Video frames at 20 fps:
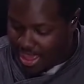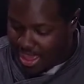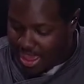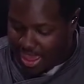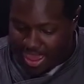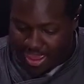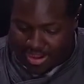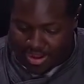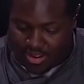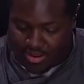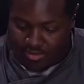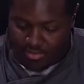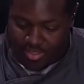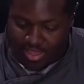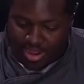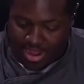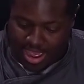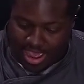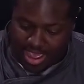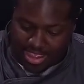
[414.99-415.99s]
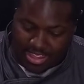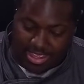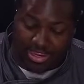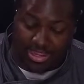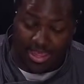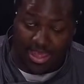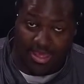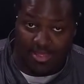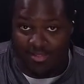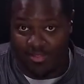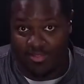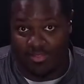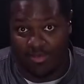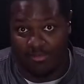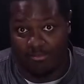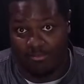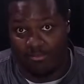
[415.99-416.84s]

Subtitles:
I know that I can get the